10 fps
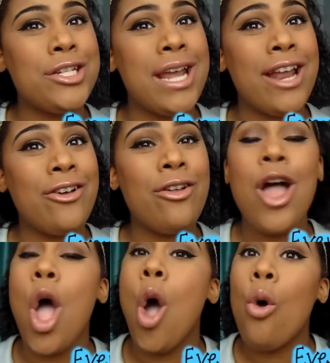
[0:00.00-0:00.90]

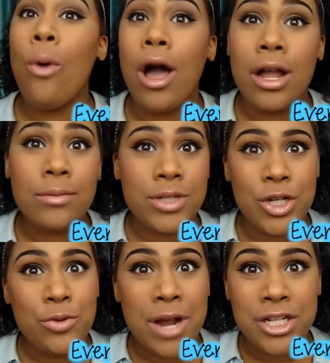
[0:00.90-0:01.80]
channel, welcome
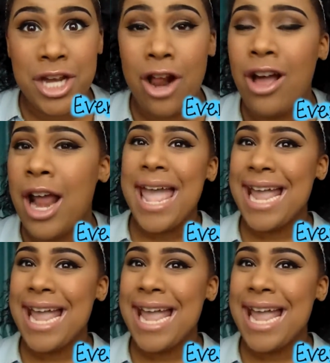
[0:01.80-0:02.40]
to my channel.